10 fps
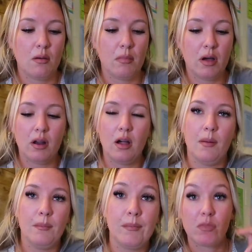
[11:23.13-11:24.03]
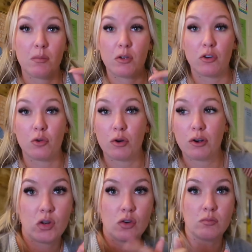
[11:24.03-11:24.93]
But I'm gonna get to
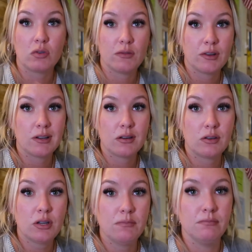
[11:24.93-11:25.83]
work, watch some stuff I gotta get done.